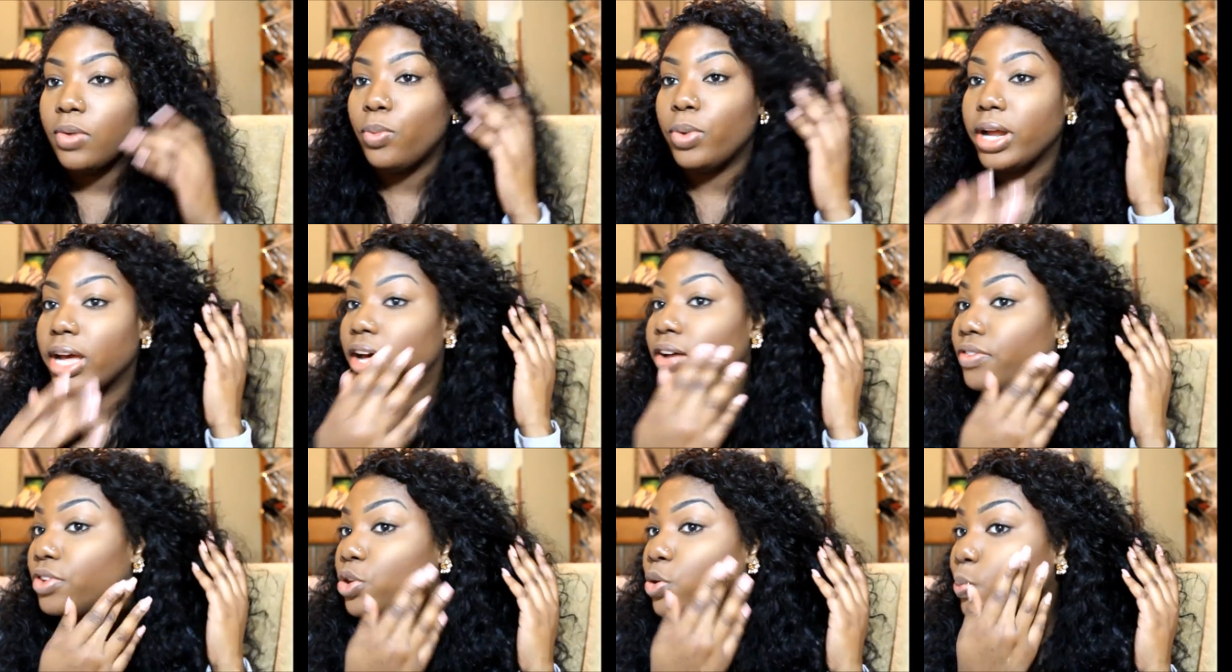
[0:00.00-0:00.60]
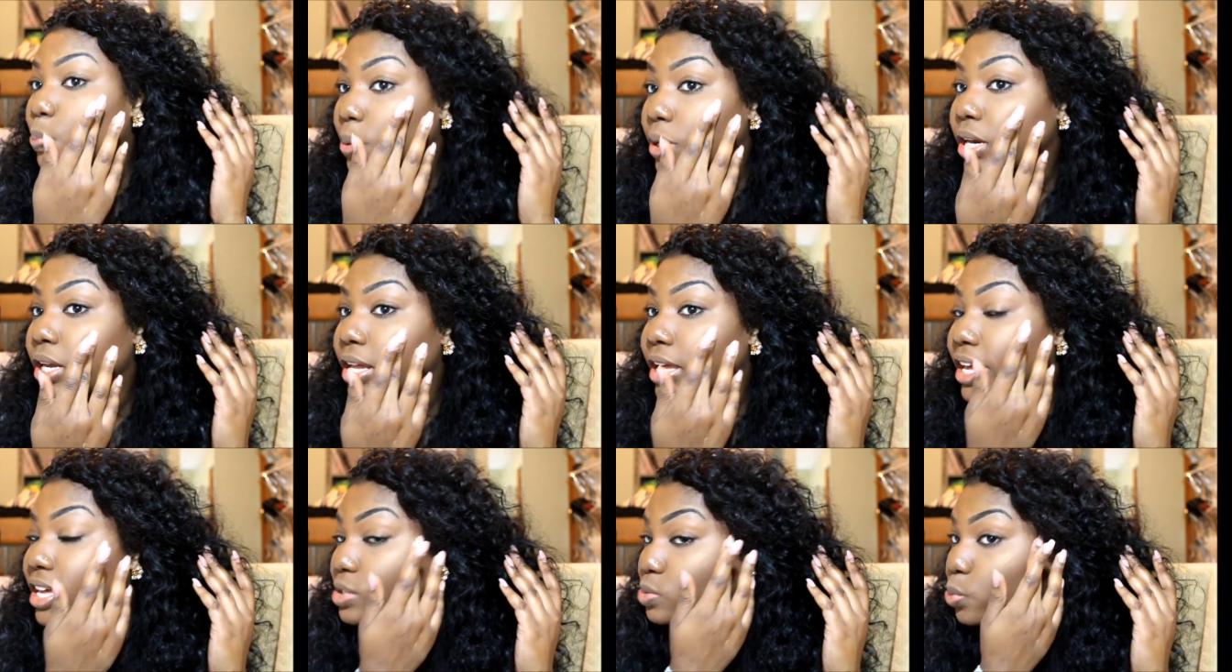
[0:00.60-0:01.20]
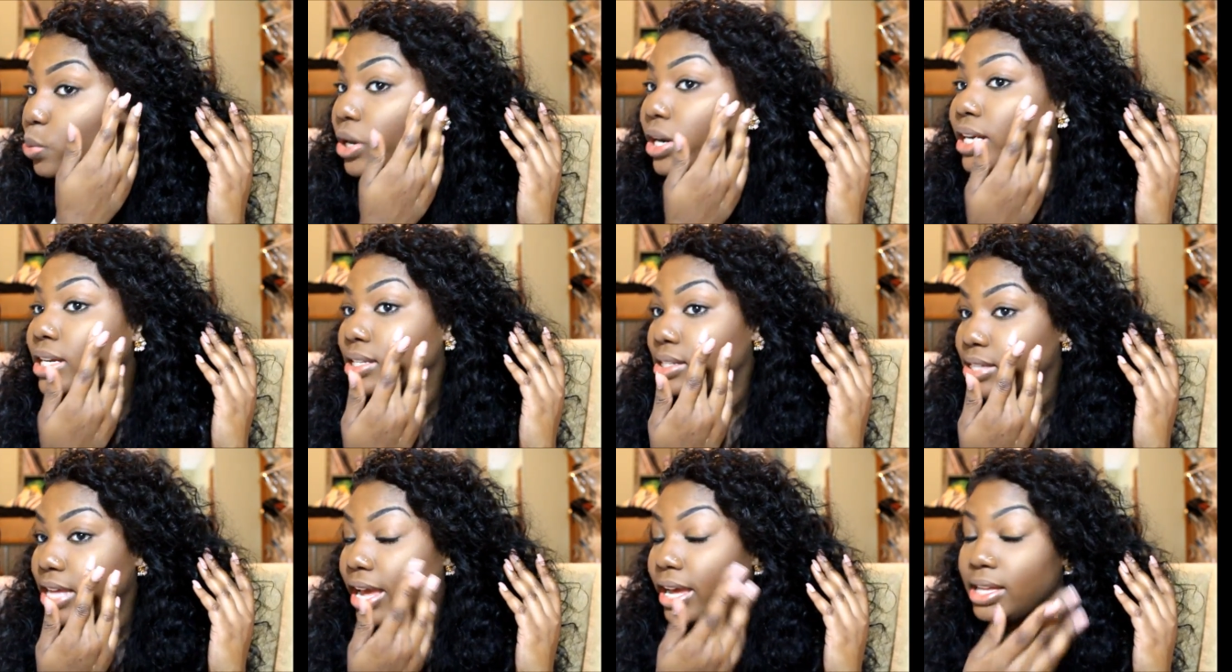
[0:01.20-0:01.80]
Whatever you put it is where
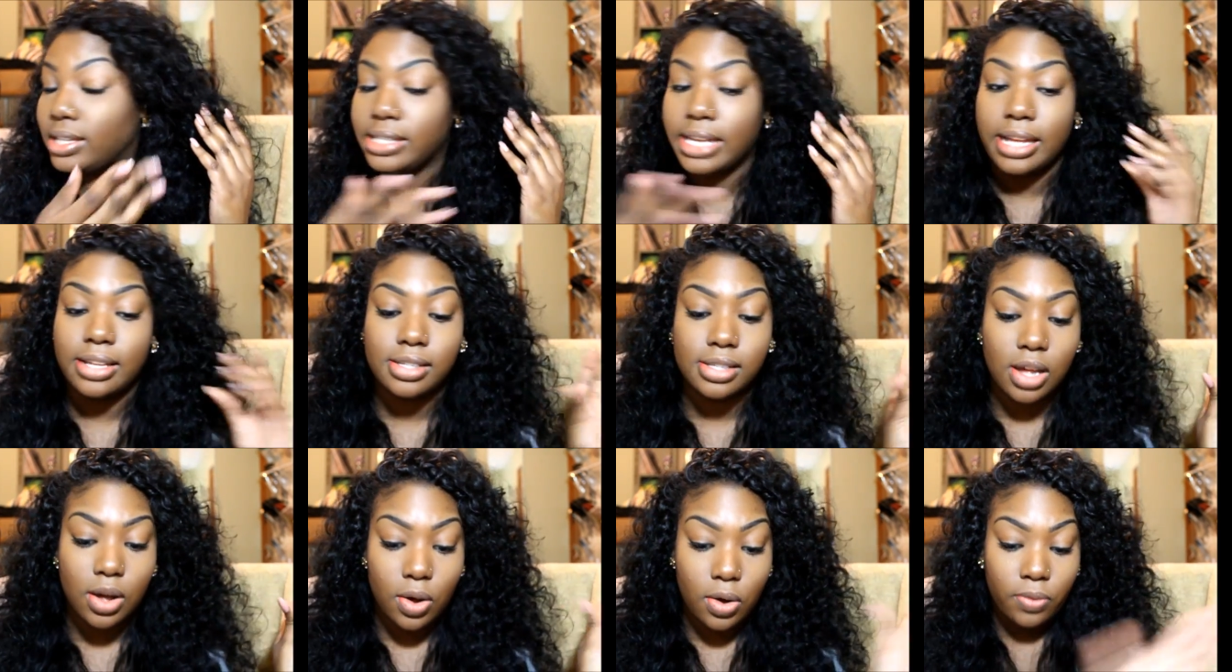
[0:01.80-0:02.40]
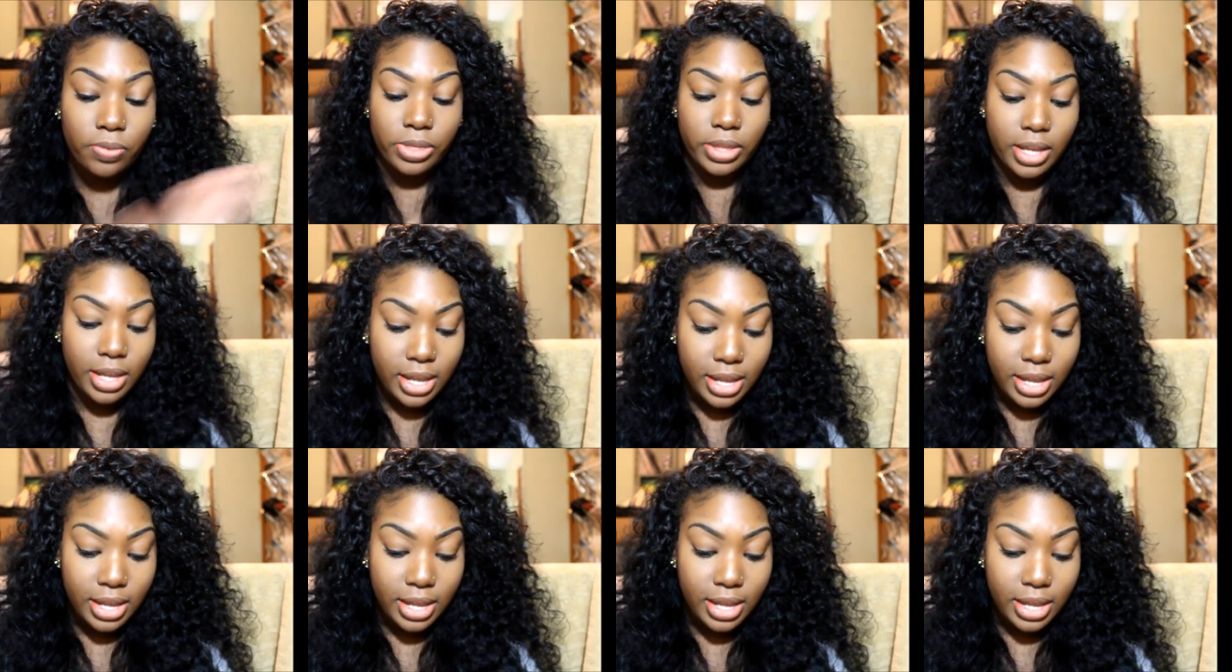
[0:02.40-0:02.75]
it stays at so